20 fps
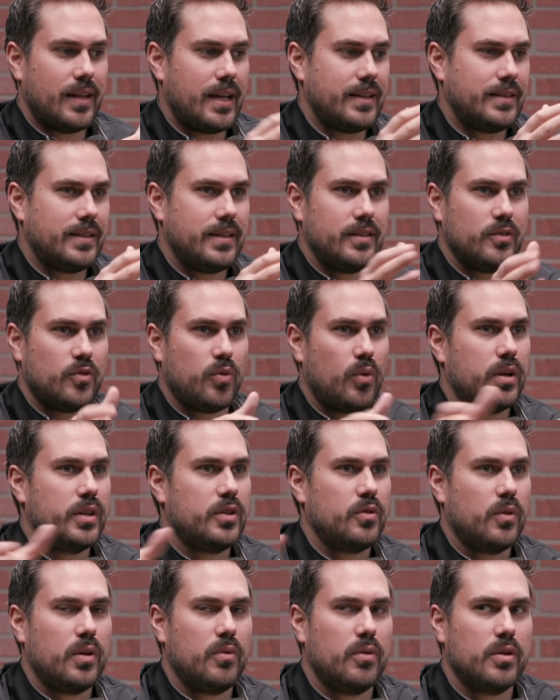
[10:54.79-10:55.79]
19, 20,
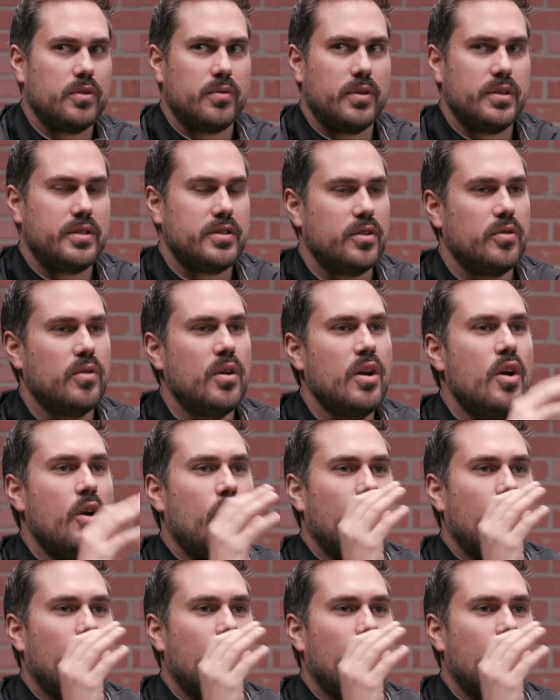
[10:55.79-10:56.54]
21, 22,